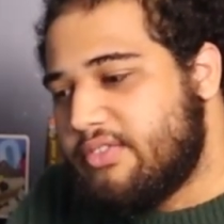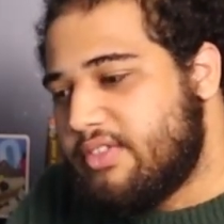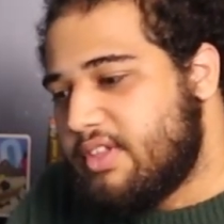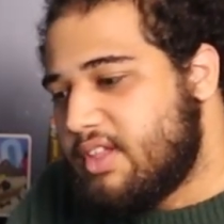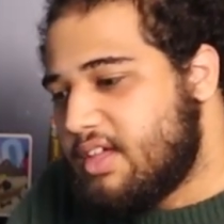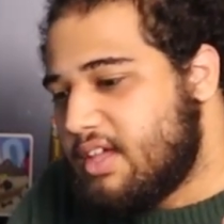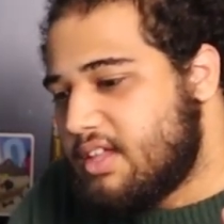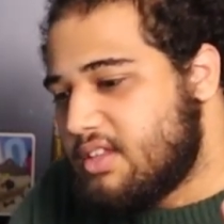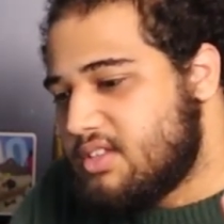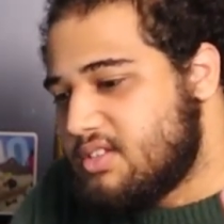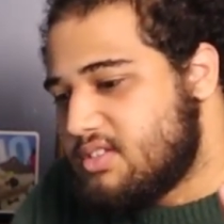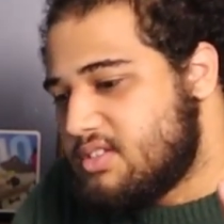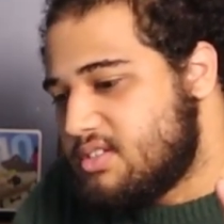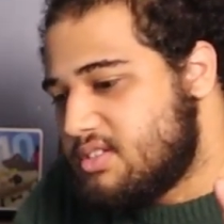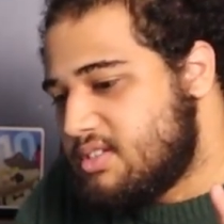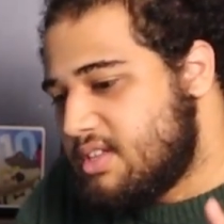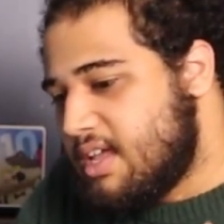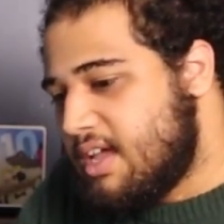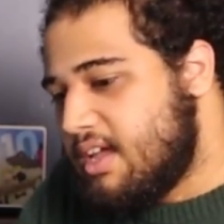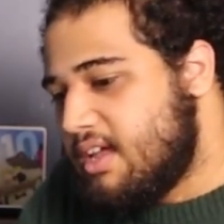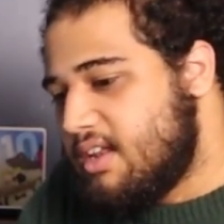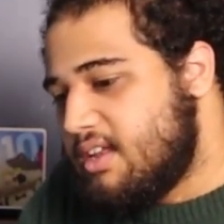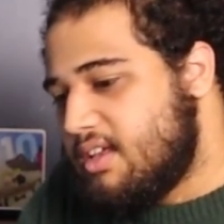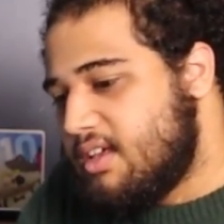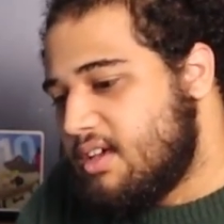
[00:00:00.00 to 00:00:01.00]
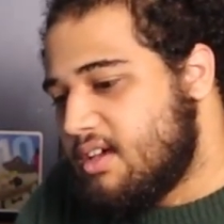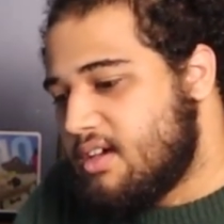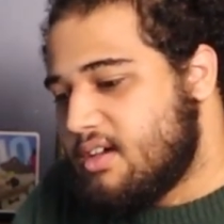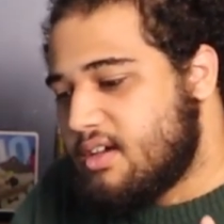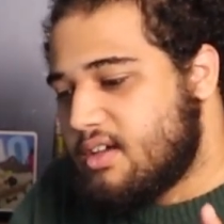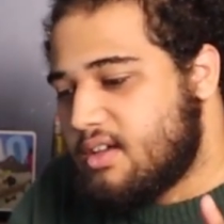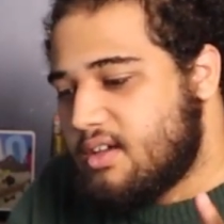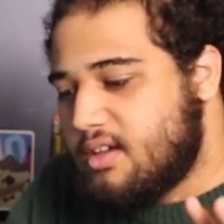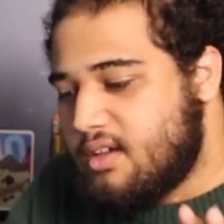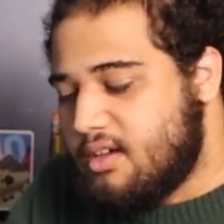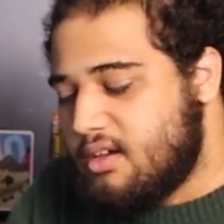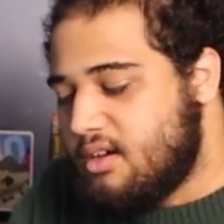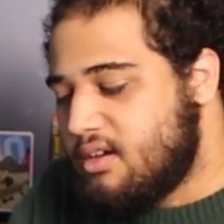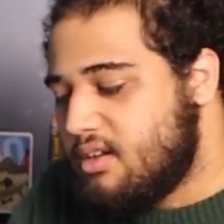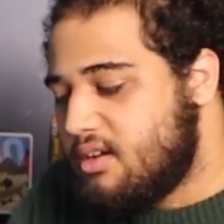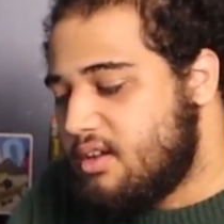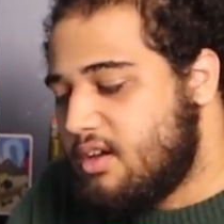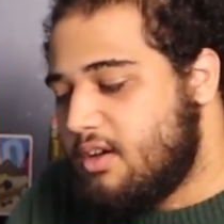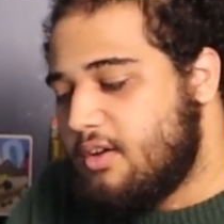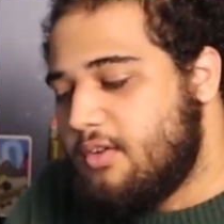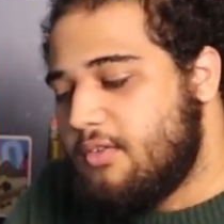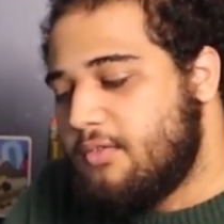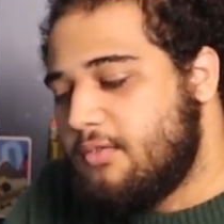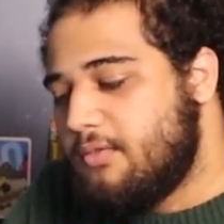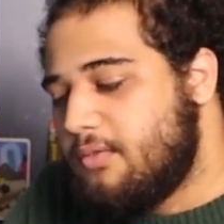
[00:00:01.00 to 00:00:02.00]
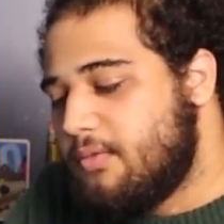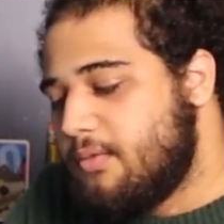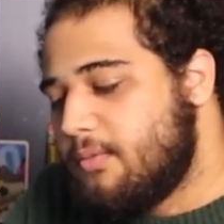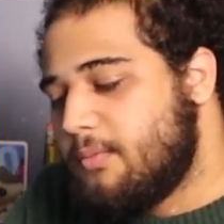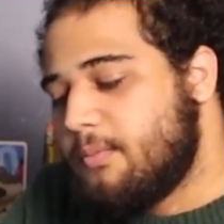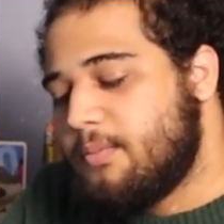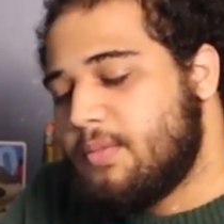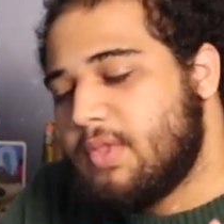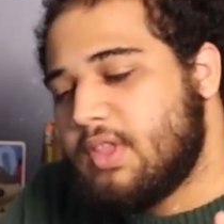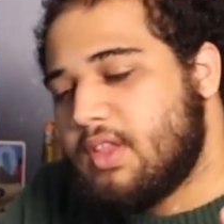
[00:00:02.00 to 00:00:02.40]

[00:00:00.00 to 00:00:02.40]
that Stadia could have